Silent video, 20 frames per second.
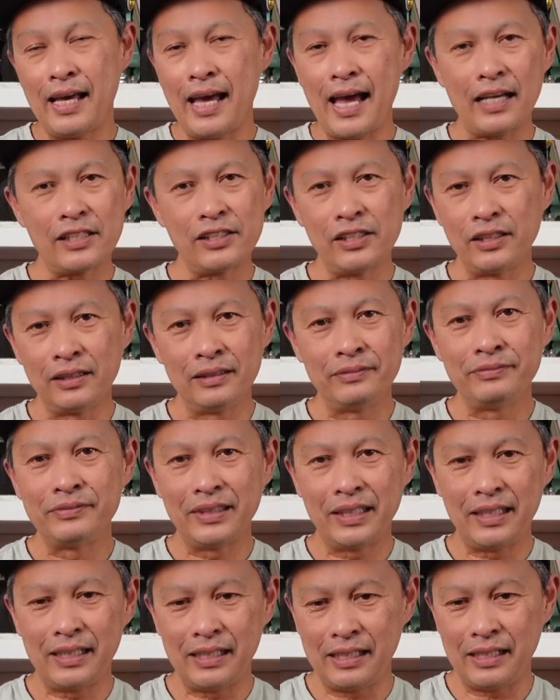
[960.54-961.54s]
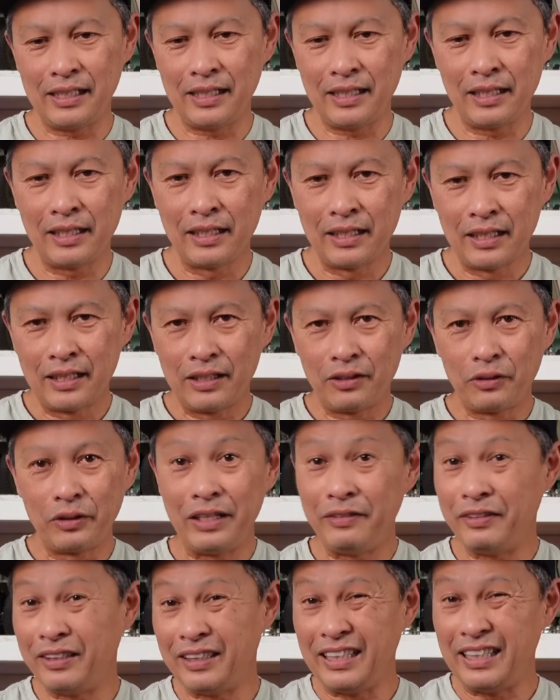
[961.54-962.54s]
Axial uh, or
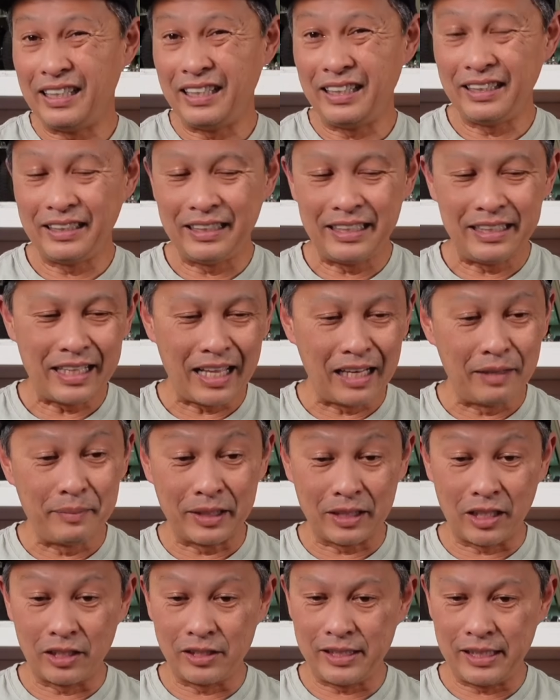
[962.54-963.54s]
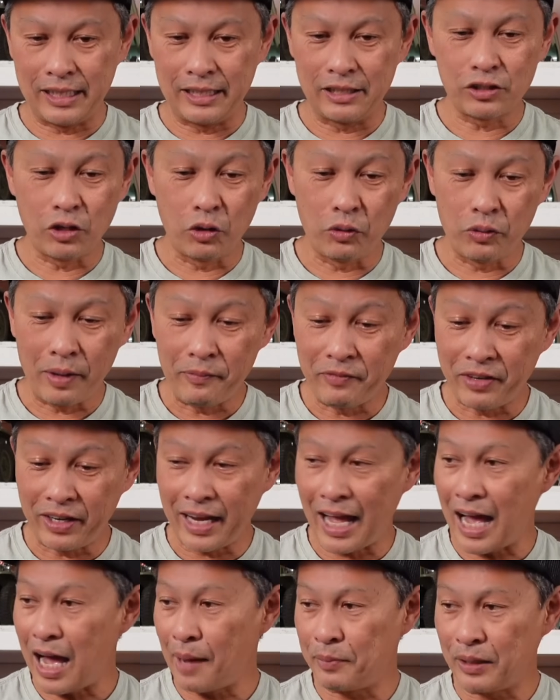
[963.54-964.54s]
even the, the Element RC. So I'm very
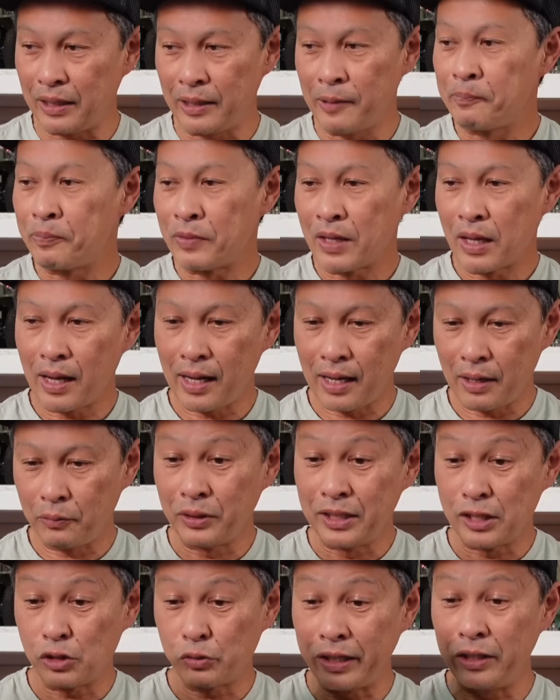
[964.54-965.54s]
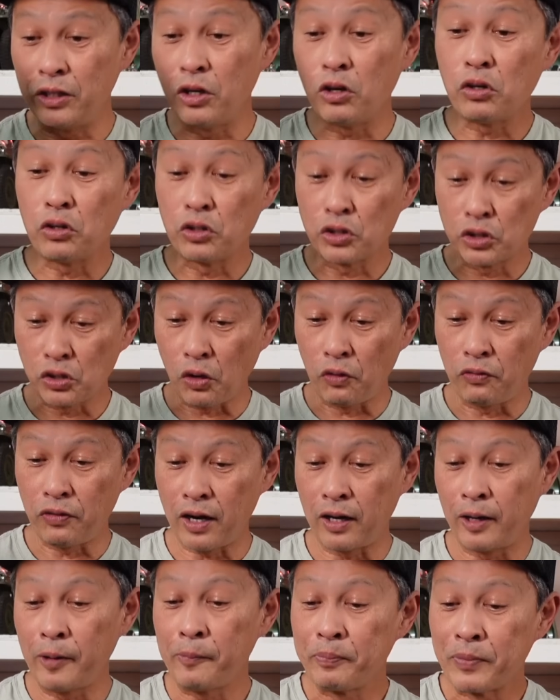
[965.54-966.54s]
happy uh, with this radio so
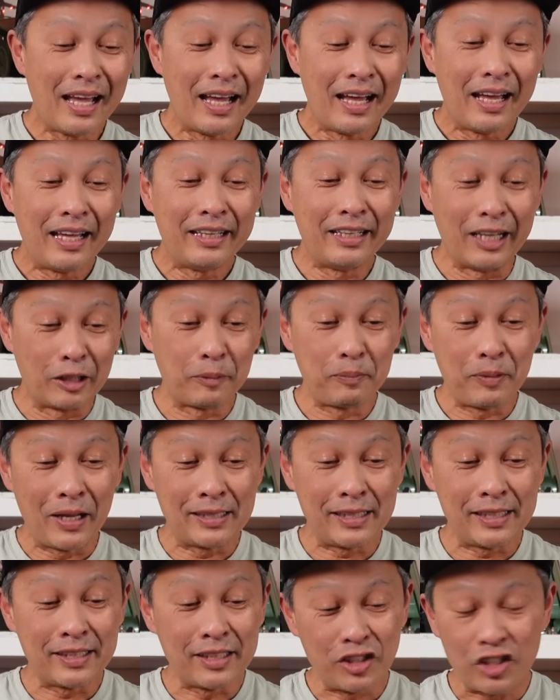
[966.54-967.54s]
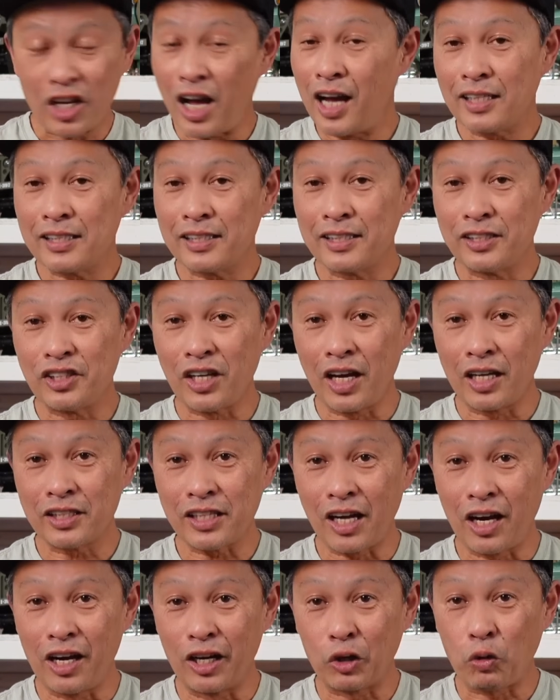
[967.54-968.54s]
far. Another plus is the shocks. The shocks
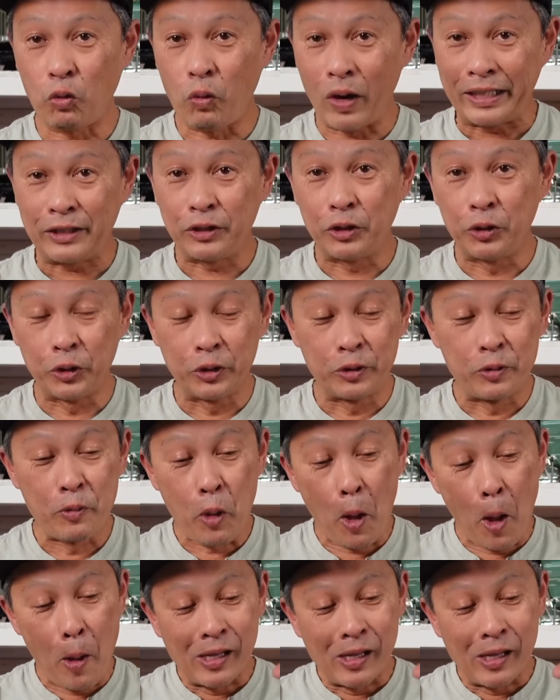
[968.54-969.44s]
are quite good.